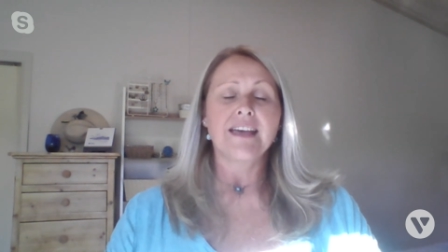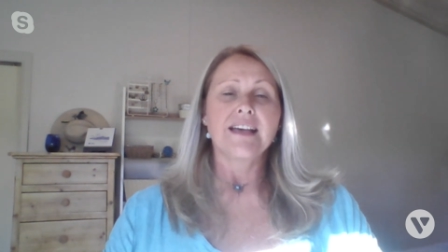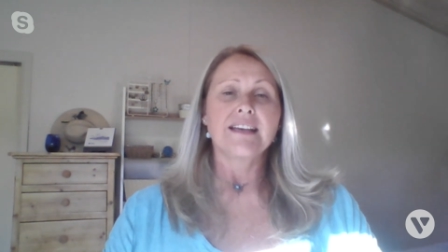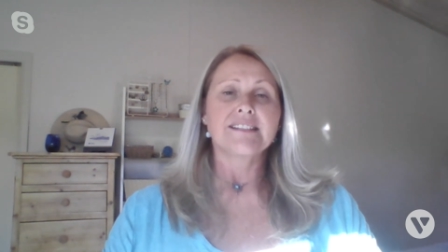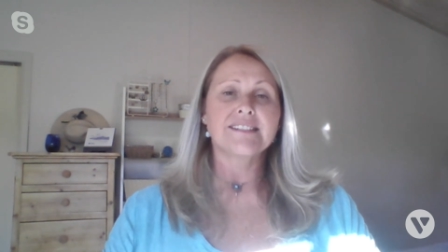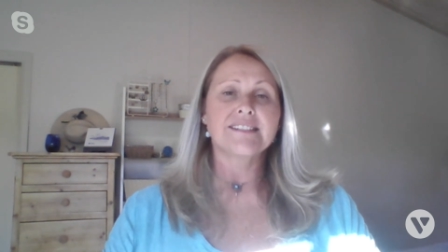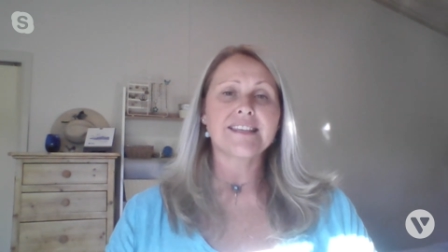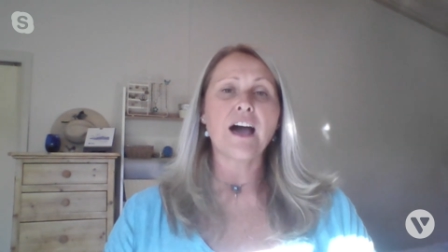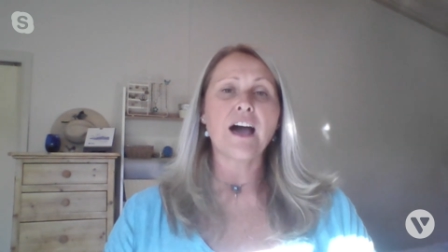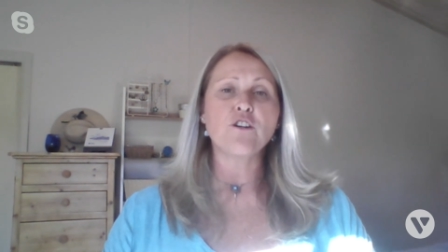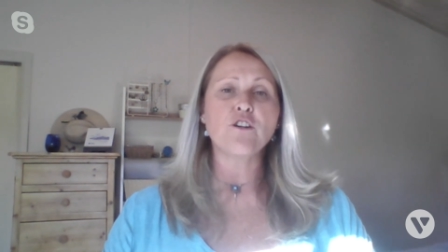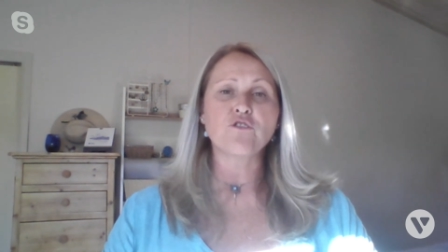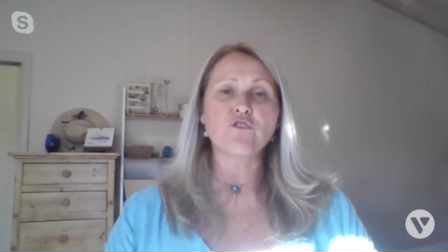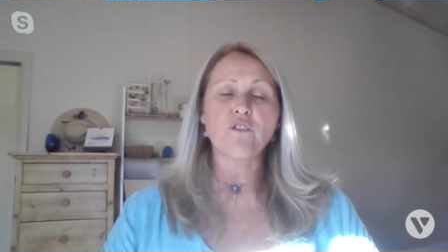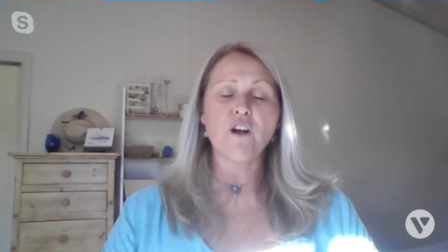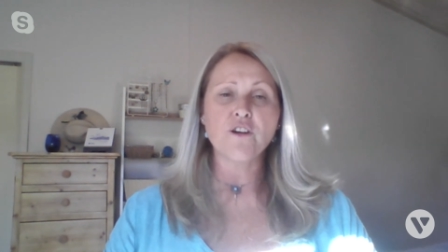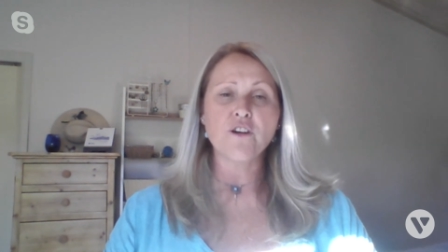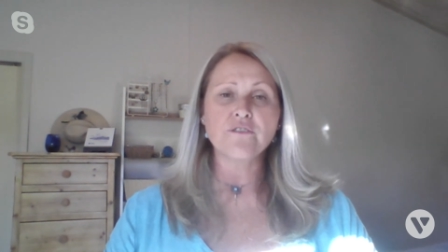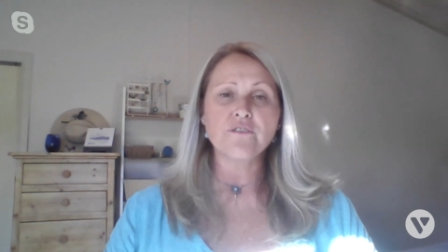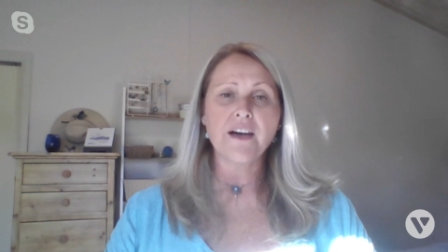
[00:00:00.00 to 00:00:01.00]
Sal
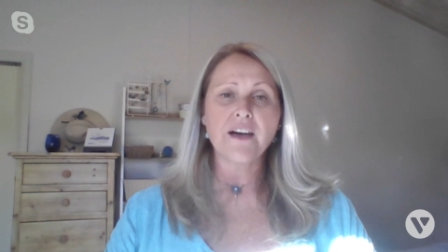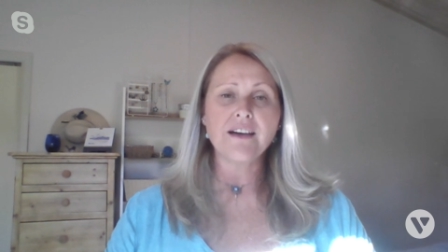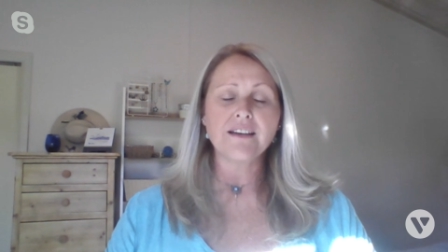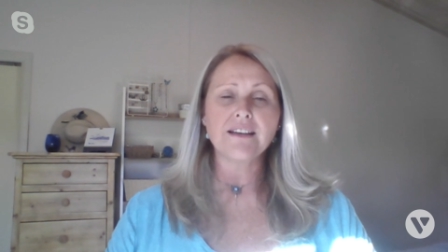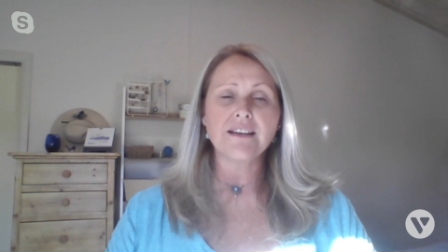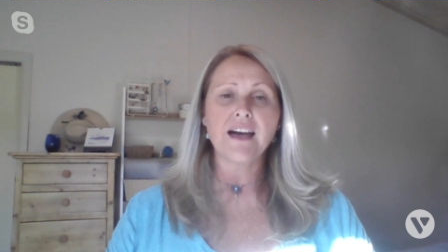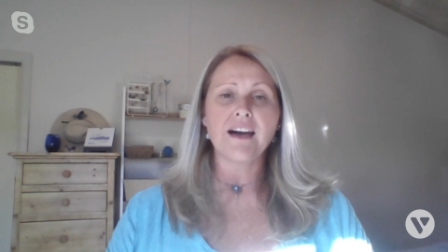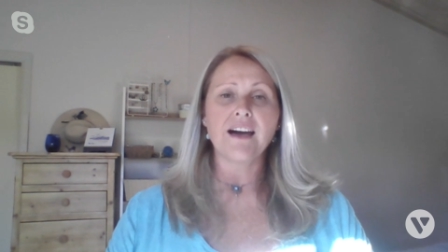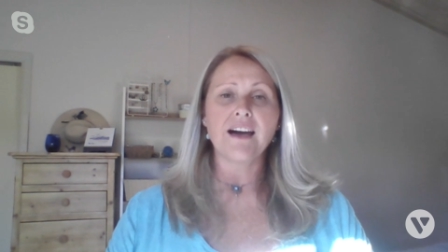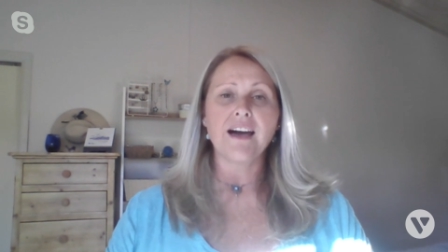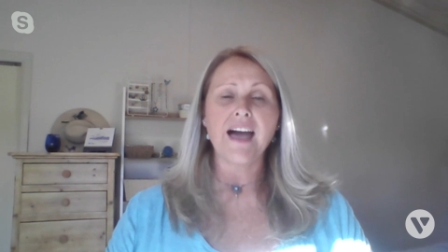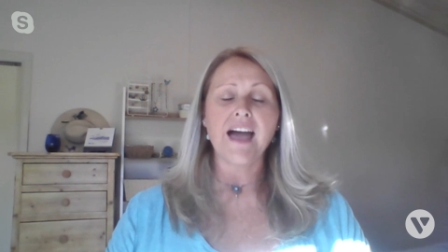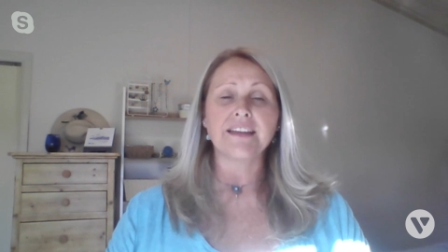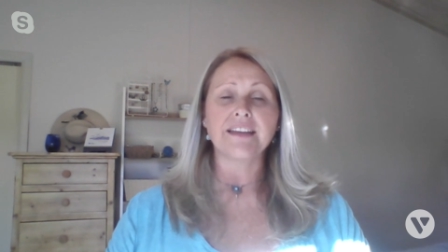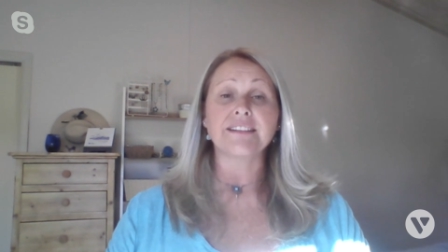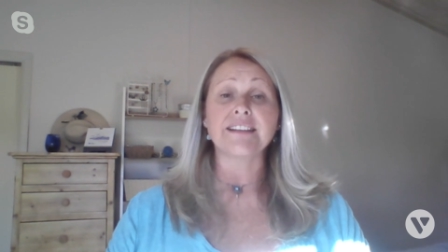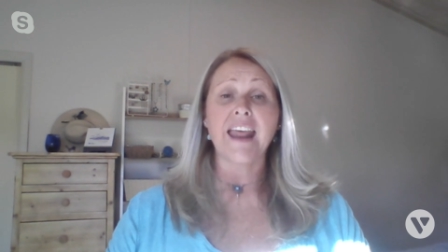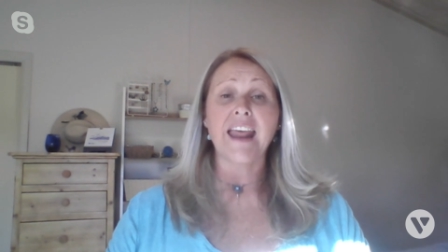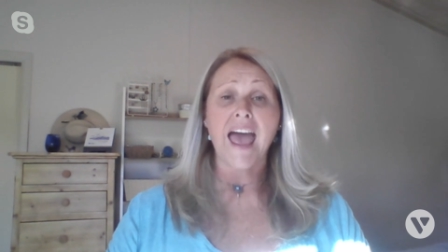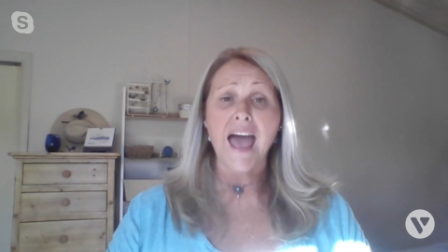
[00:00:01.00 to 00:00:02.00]
Grover uh,
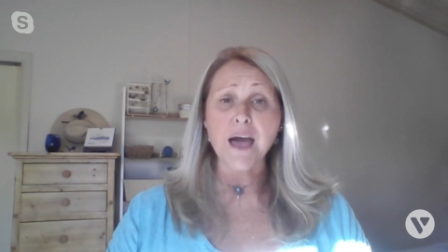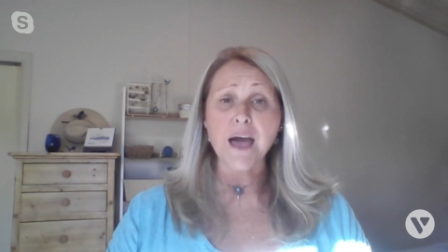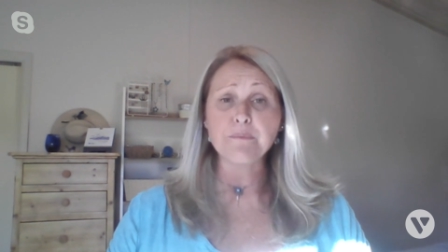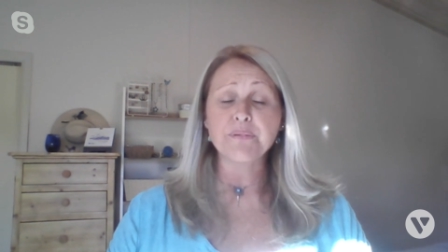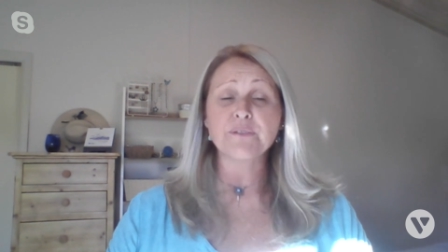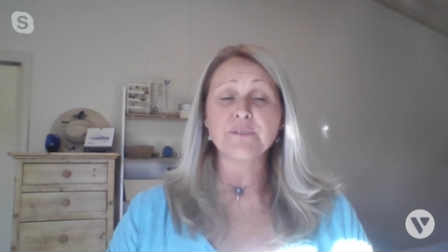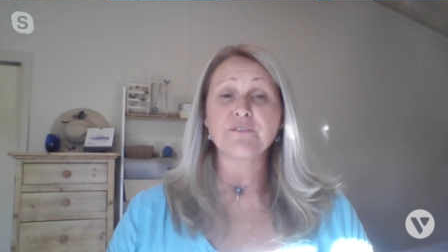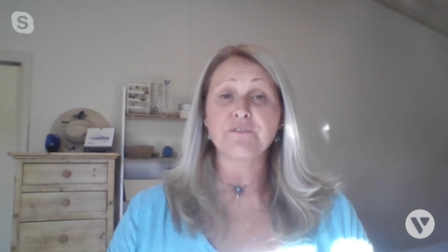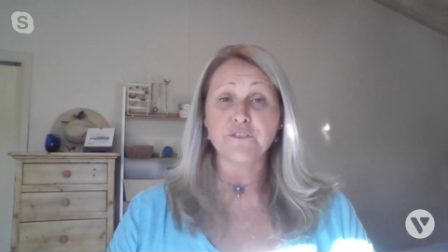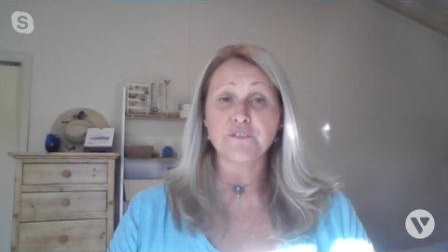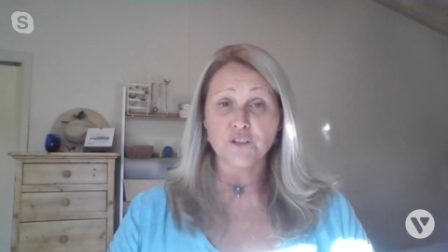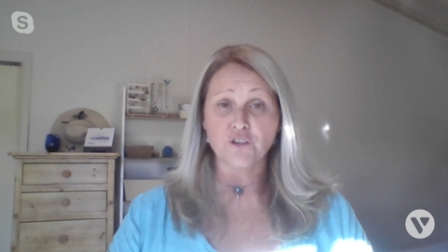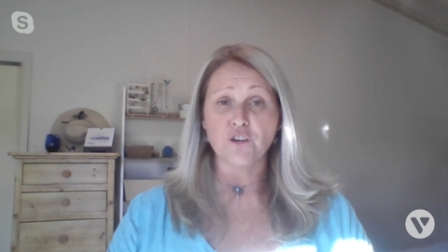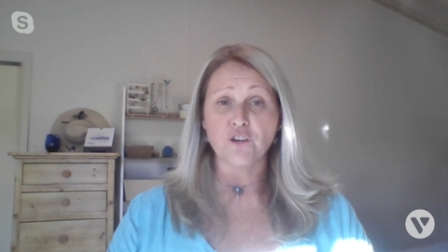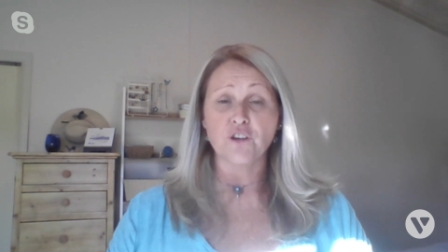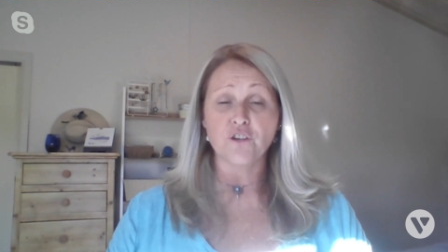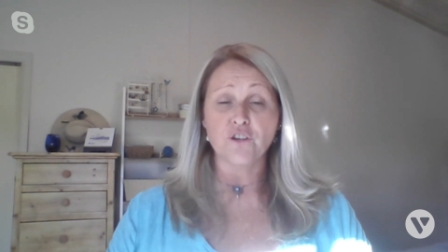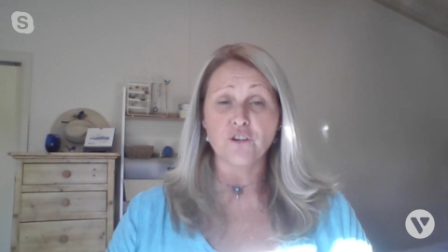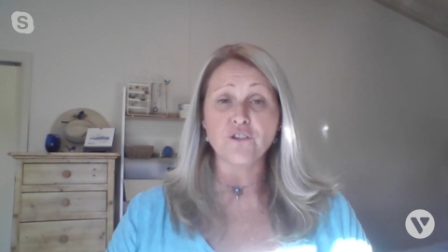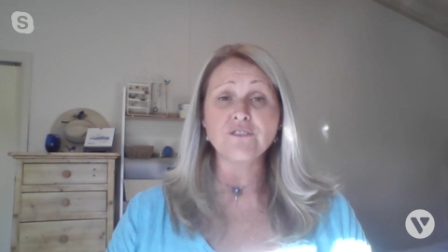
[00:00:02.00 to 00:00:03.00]
had an app for
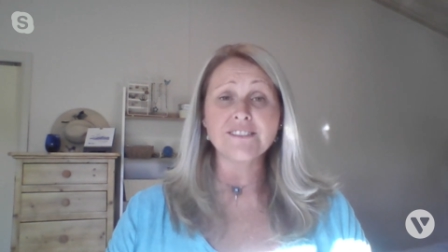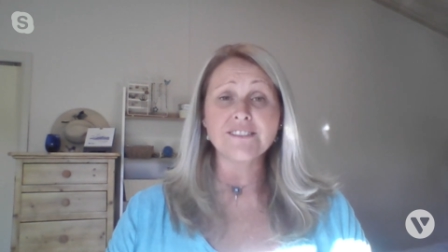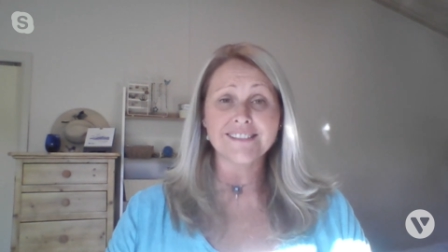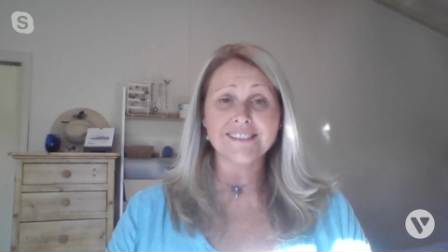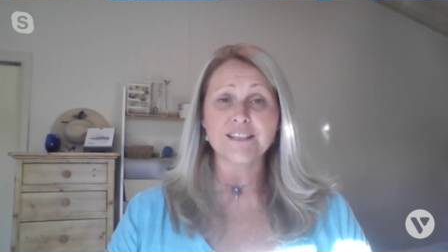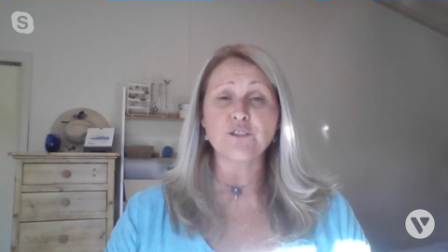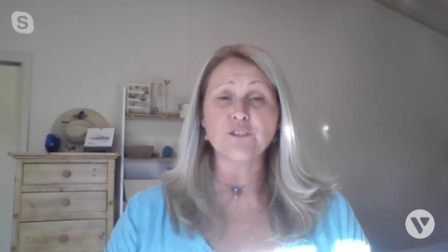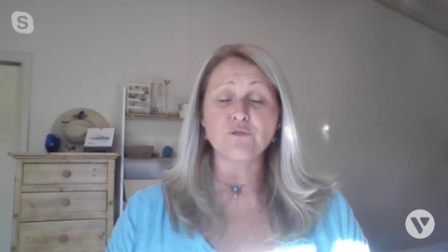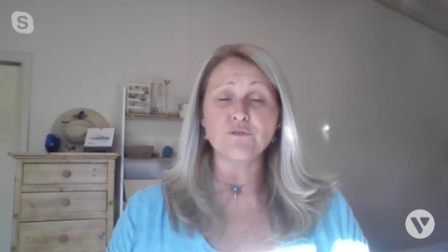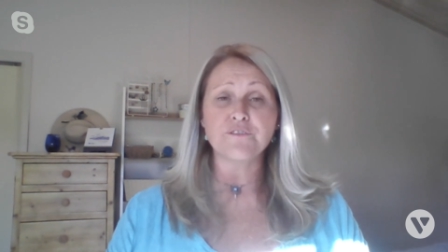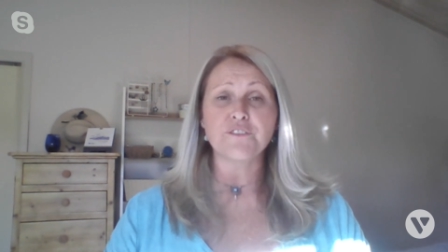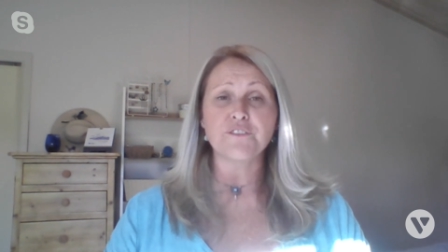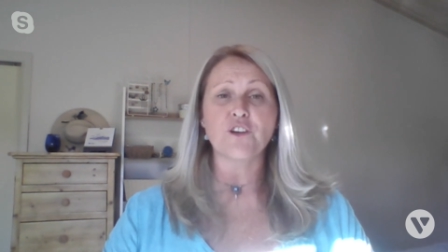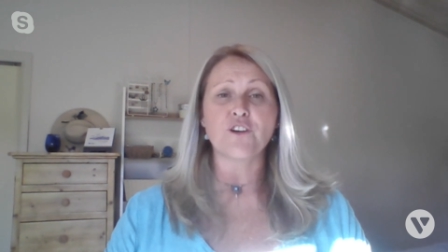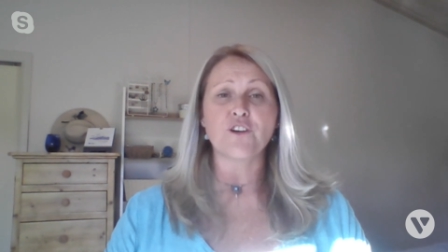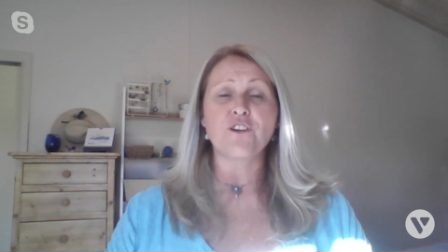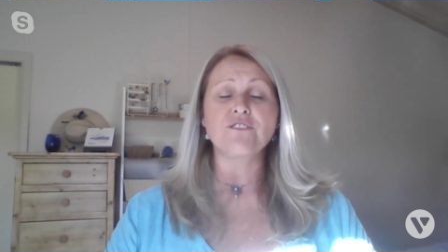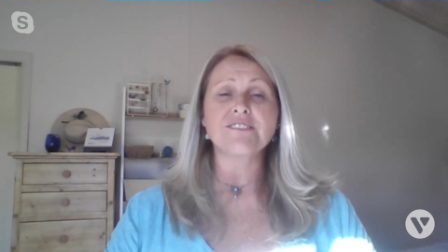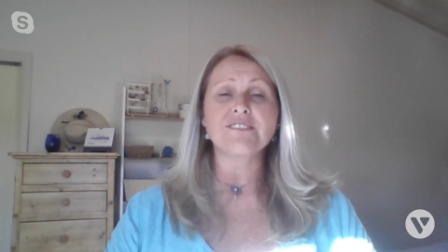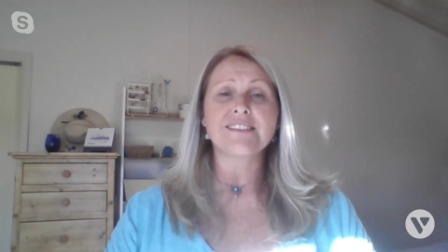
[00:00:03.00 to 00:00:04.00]
girls, Giggle for
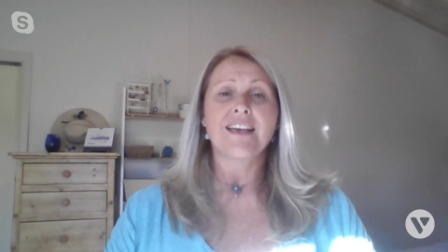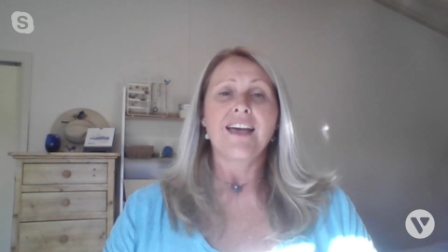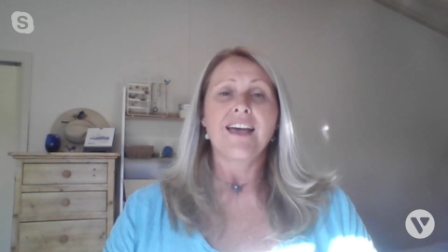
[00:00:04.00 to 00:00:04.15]
Girls,